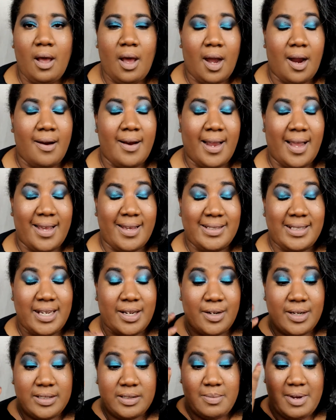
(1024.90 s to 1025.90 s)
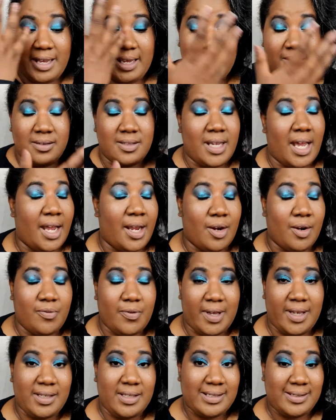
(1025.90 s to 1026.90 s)
All right, guys, here is my entire
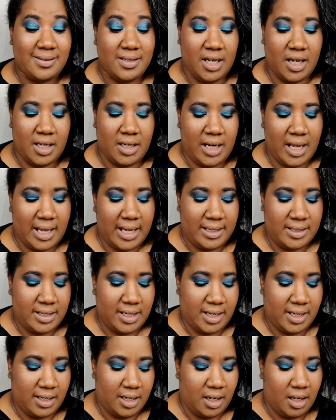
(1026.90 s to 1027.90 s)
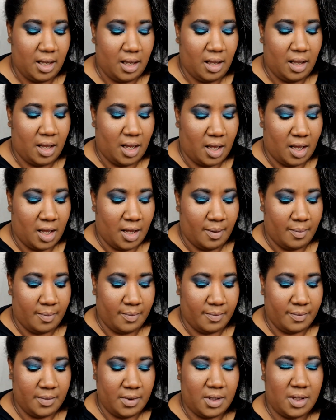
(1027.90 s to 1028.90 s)
face done. I did
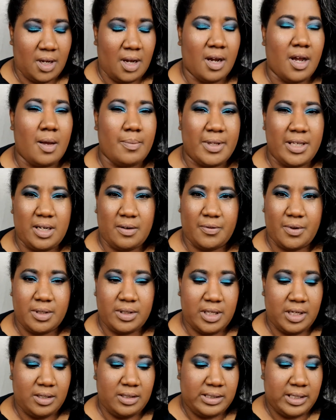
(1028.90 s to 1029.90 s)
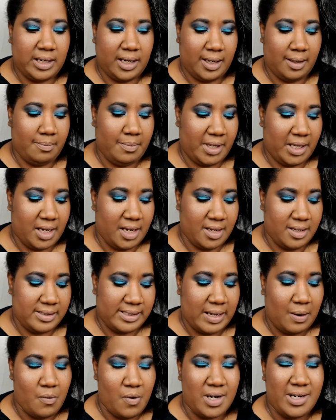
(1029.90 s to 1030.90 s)
a couple of different things today because
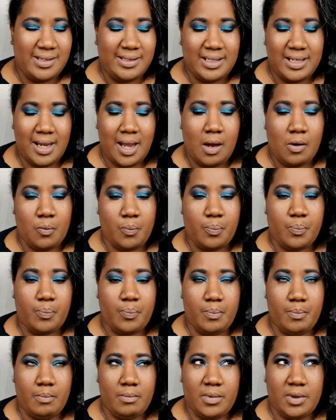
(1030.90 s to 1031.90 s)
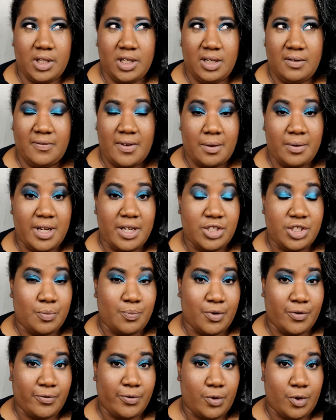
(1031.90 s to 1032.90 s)
I want to see how the foundation
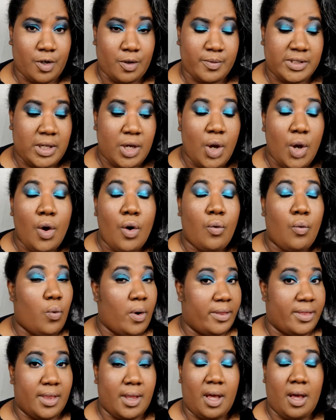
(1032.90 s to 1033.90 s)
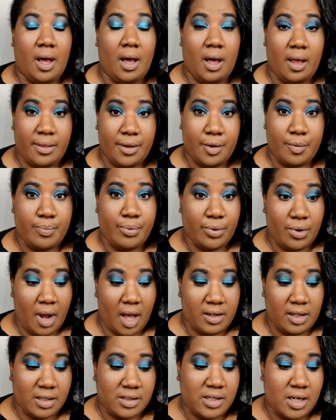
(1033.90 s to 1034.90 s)
performs with other
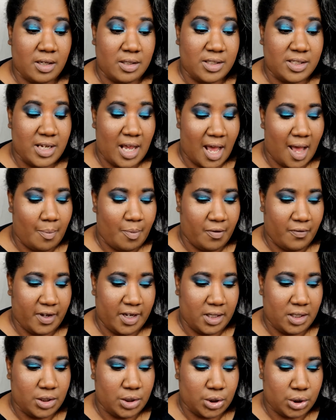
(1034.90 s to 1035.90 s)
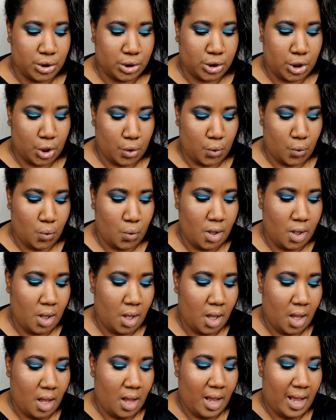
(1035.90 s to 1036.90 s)
product on top of it. So
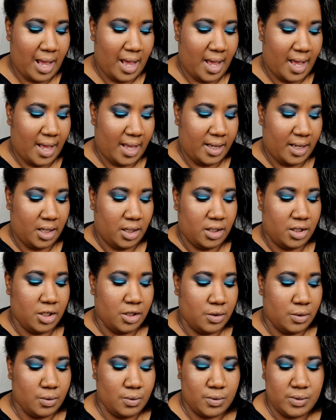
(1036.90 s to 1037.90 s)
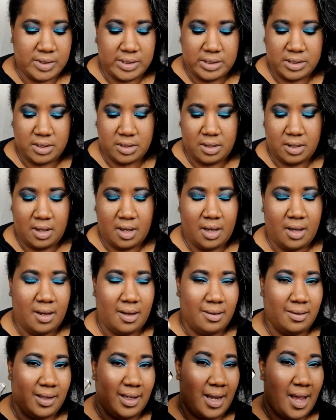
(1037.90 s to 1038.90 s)
I used
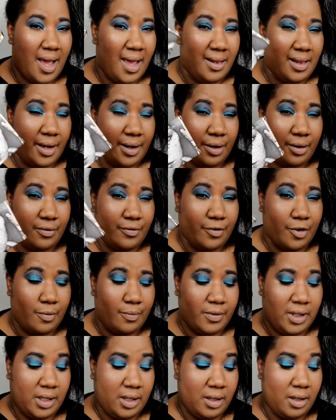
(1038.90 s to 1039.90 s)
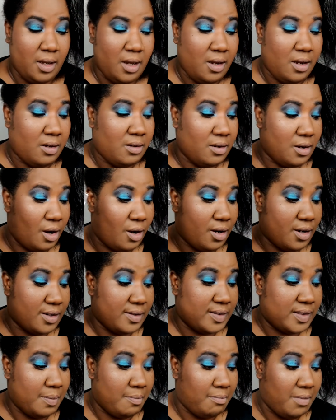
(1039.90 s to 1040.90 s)
the highlighter from the
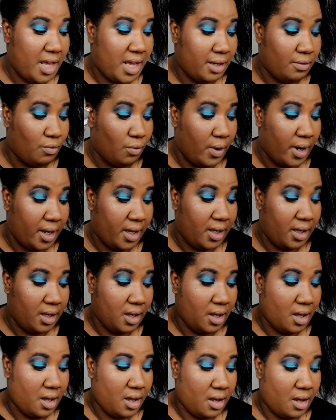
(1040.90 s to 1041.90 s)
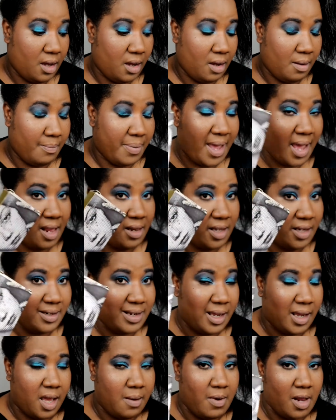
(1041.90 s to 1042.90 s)
NARS Man Ray palette that
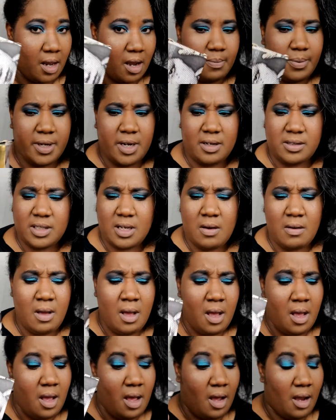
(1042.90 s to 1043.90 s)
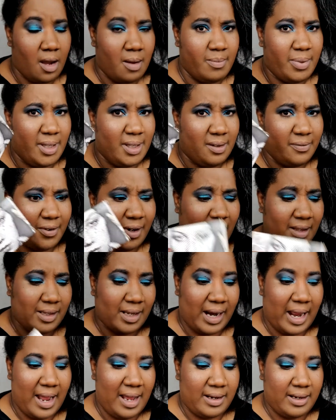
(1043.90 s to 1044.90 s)
came out a couple of years ago. Completely forgot that
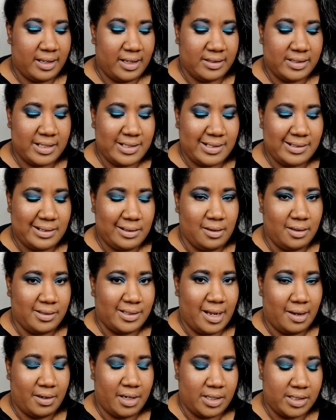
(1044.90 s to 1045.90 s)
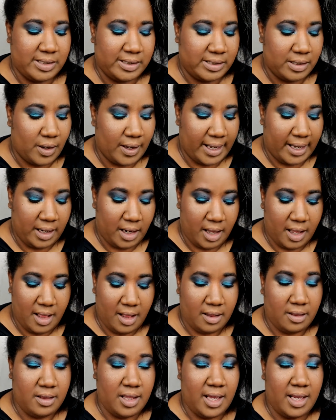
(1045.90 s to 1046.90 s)
I had this. I just looked down and saw it.
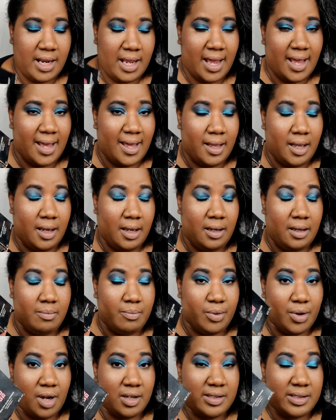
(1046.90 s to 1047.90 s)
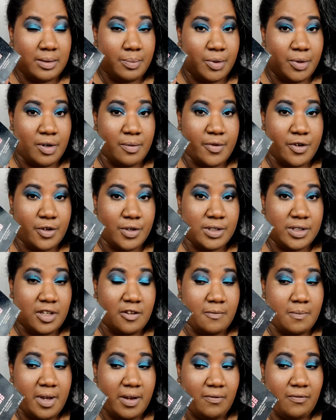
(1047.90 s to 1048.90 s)
Then I bronzed the perimeters of
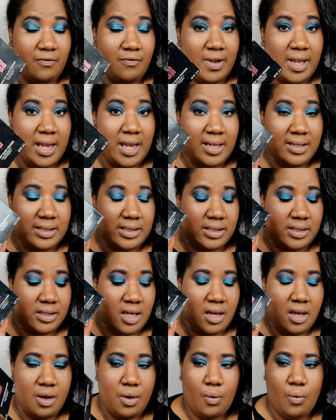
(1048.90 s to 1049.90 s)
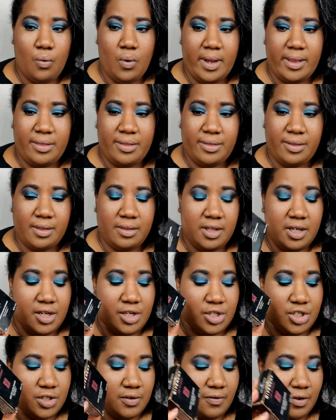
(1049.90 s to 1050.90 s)
my face with the
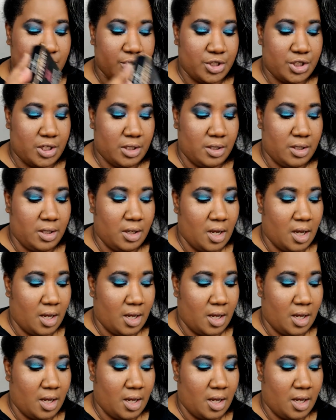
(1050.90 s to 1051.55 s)
Givenchy